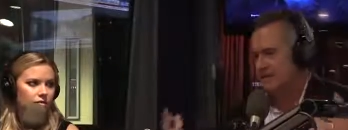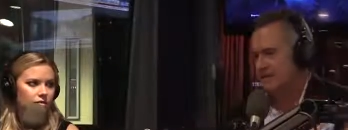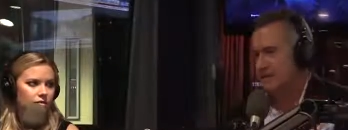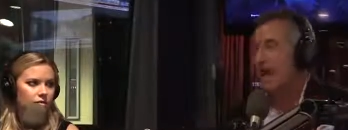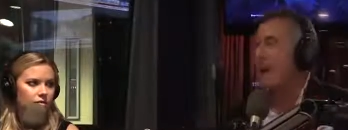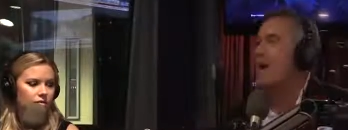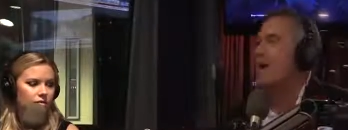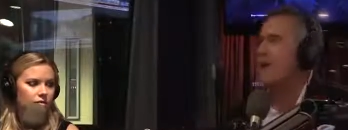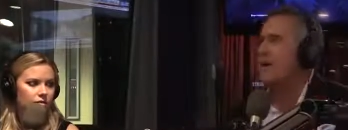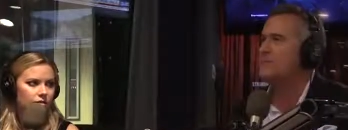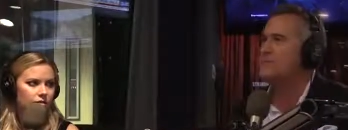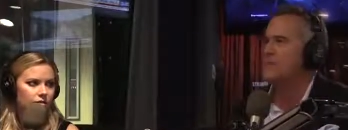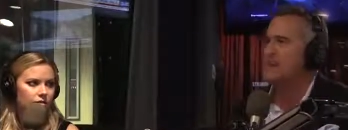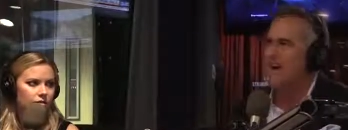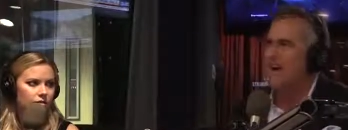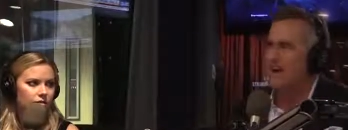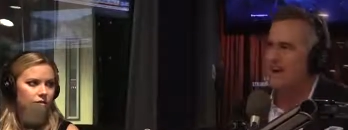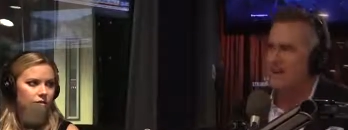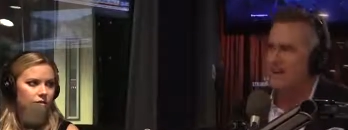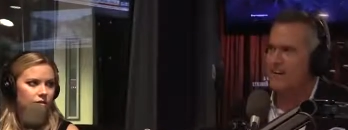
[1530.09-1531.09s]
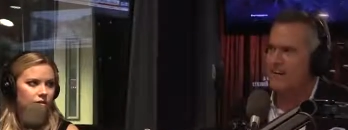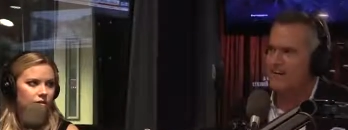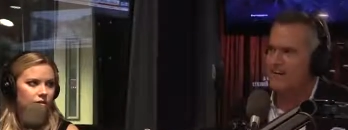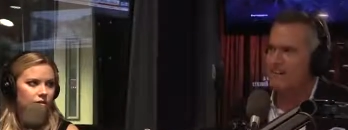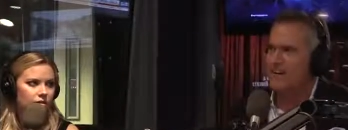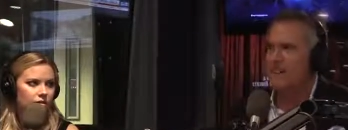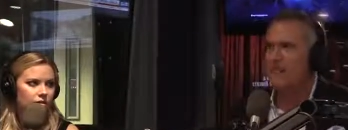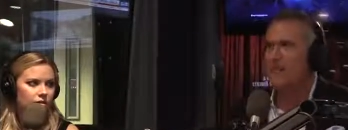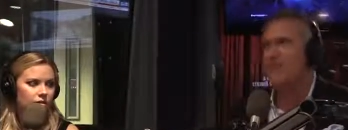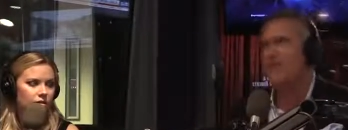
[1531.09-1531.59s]
Speaker 1: Now I'm scared.
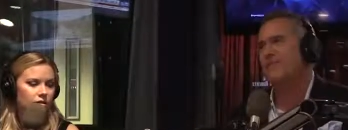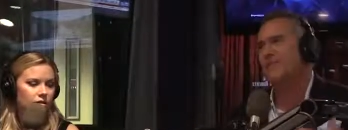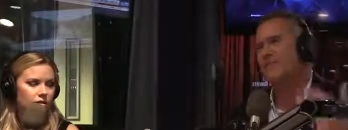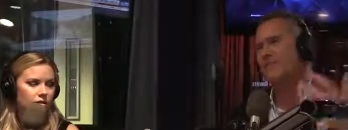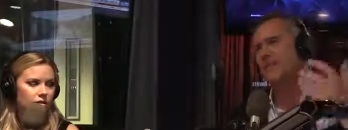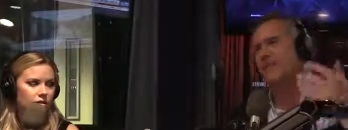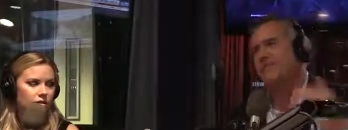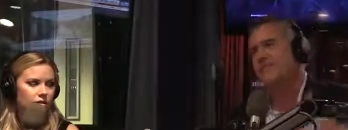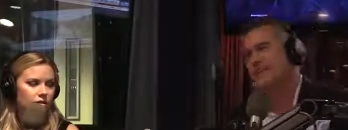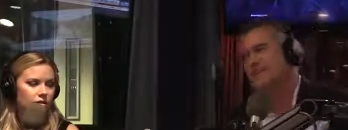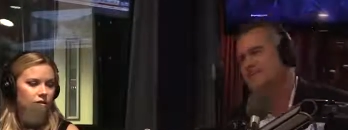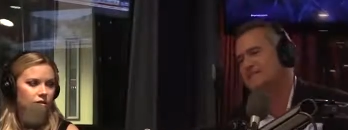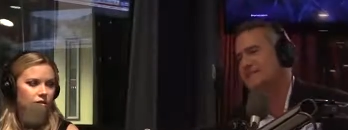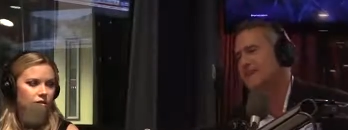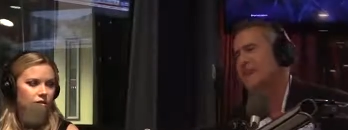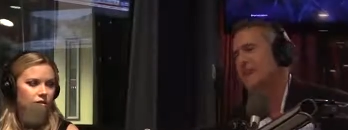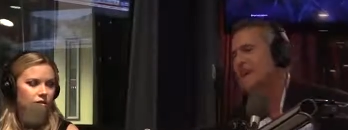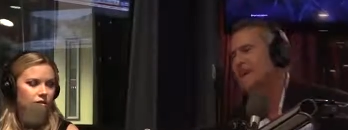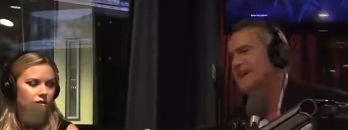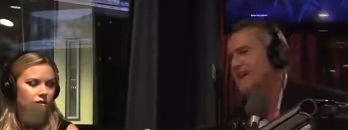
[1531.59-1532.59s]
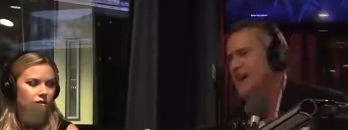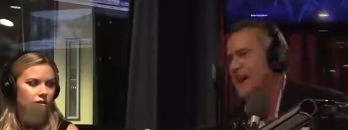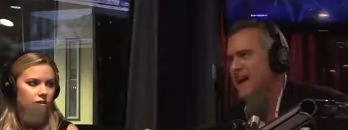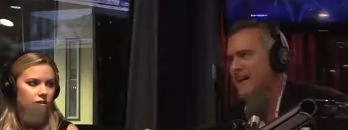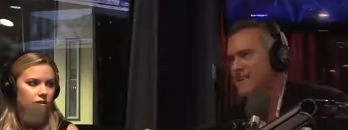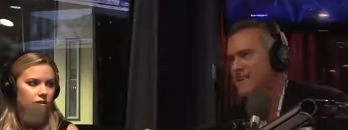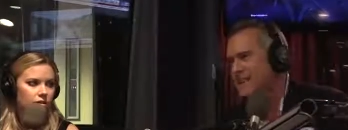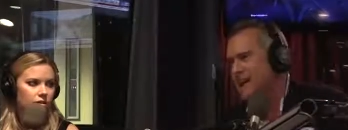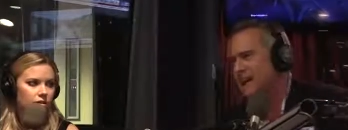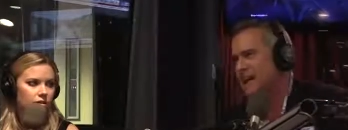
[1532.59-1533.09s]
But right. if, if he's the
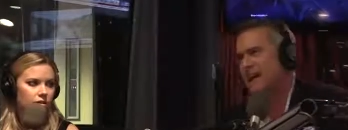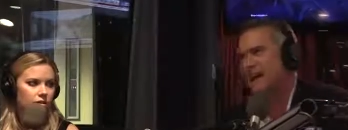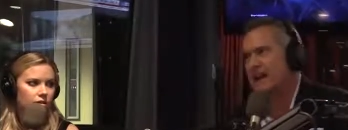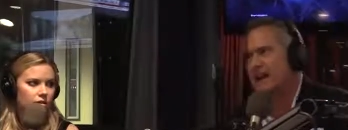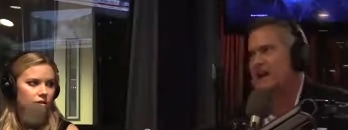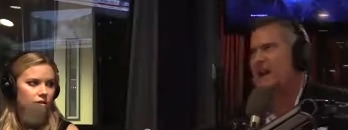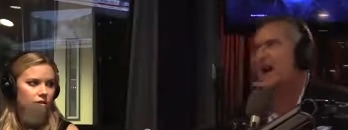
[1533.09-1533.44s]
ex LA